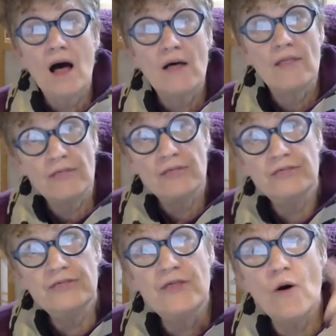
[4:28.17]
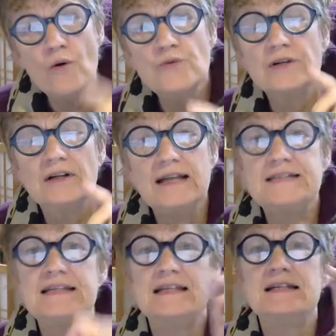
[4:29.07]
Those are
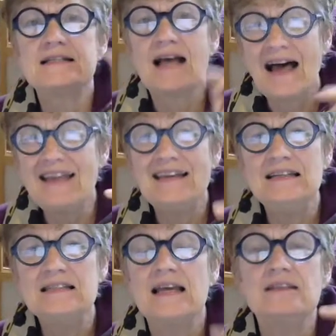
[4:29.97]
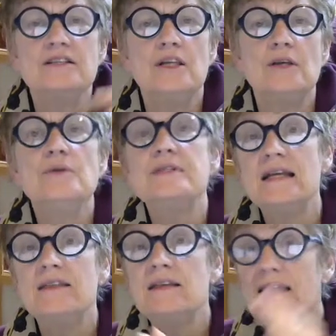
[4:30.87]
ideas I intend to use in the
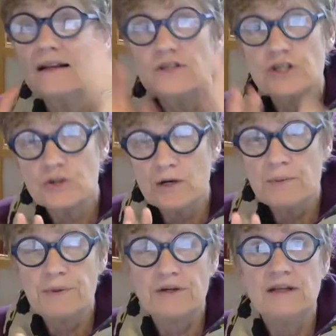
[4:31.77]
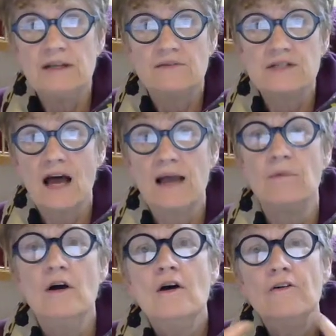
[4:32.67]
next short period of time
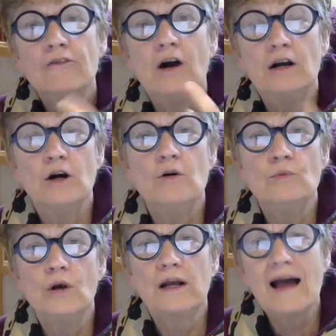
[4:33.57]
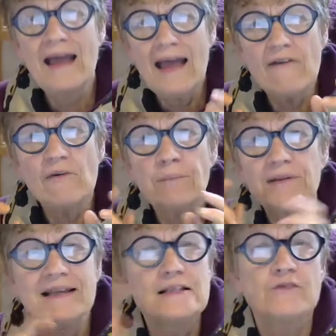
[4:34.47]
for our own work. I have a place
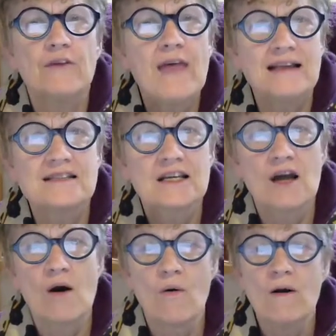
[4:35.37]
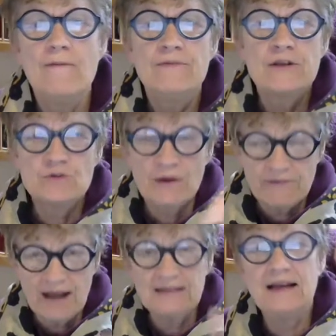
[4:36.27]
for that to go. So I've
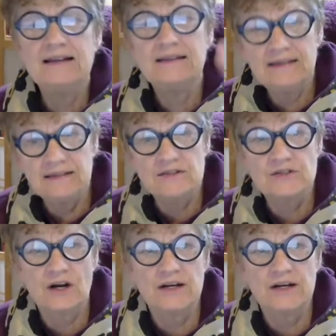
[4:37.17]
highlighted it and started.